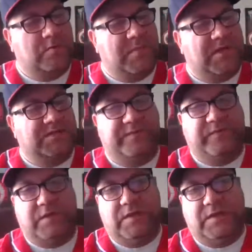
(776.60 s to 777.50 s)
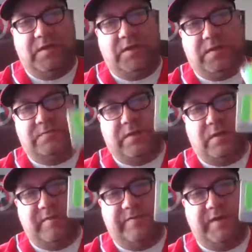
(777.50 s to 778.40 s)
Reminds me of a kid. I was
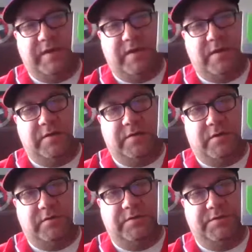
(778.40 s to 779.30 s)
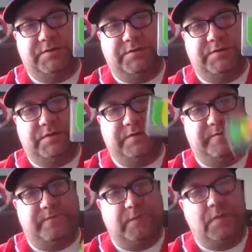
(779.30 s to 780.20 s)
all about the neon colors and
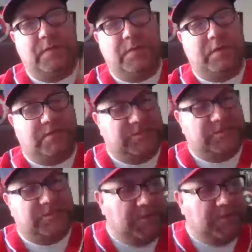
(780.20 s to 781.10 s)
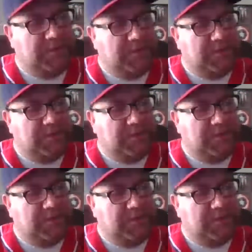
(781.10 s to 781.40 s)
stuff as a kid.